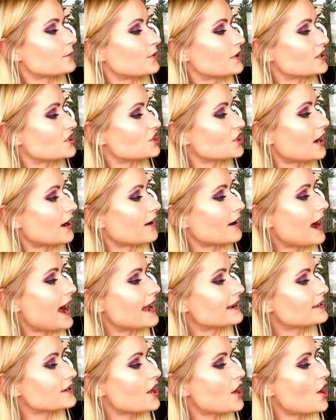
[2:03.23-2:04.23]
which are
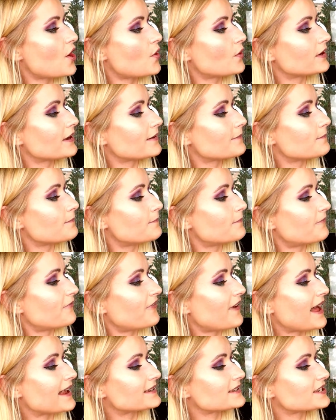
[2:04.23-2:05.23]
Unknown,
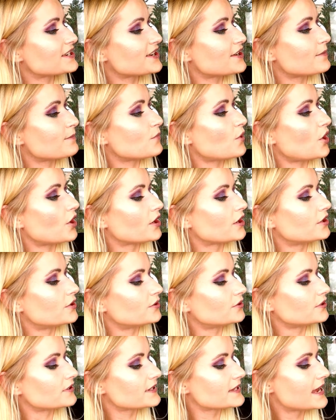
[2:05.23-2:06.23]
Phantom,
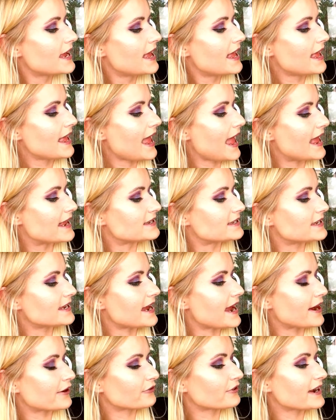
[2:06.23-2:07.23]
Occult, and
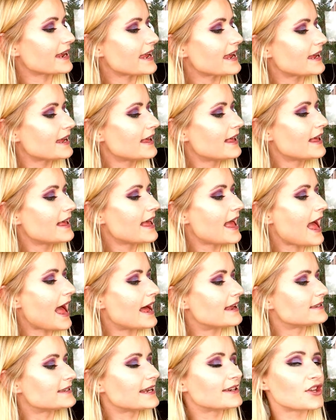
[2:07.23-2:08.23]
Airy.
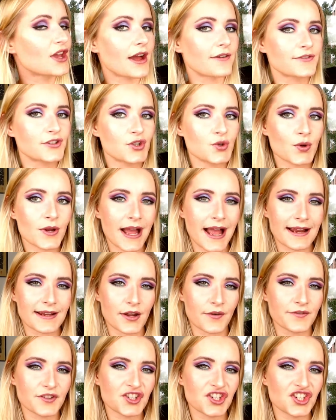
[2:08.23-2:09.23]
And then you have 2 kind
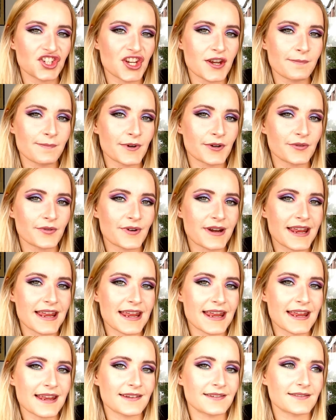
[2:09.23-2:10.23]
of
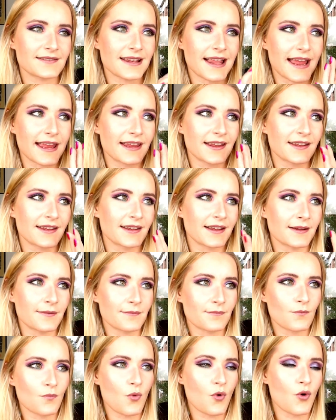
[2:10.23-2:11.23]
shimmery, like
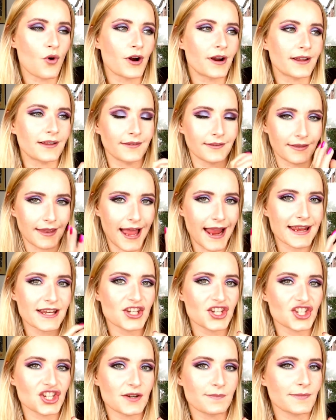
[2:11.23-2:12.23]
more light
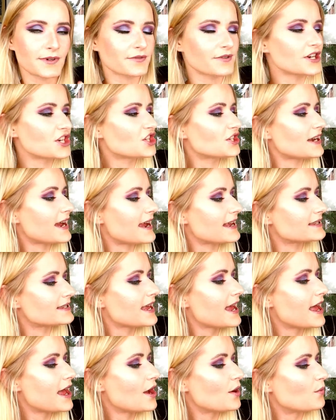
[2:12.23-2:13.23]
shimmery shades,
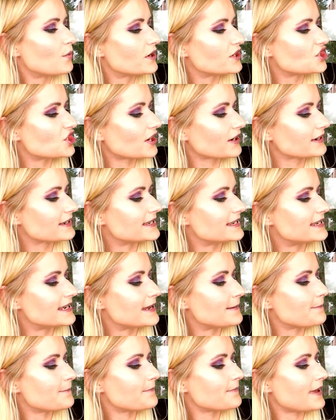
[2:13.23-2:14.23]
which are
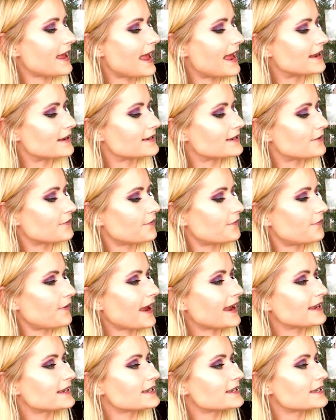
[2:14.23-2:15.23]
Dim and
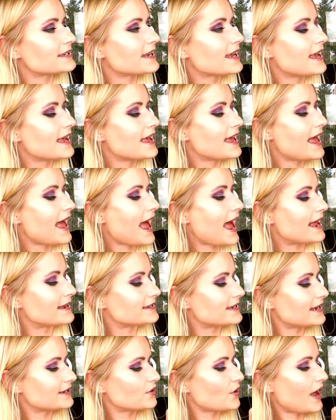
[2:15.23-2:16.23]
Faint. And
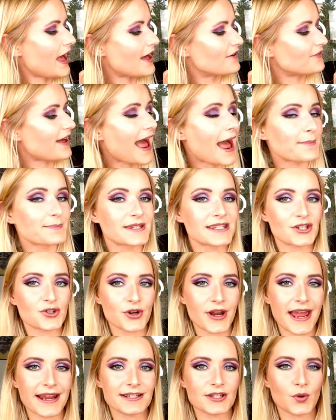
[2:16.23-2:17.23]
then you have
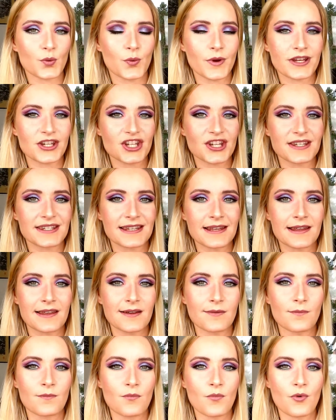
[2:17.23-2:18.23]
Abstract, which is a
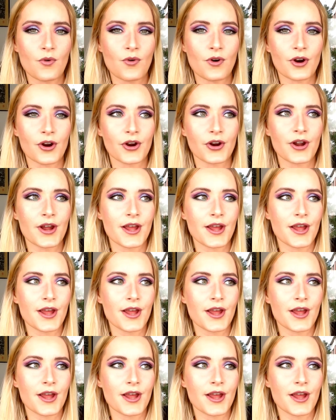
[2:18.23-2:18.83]
more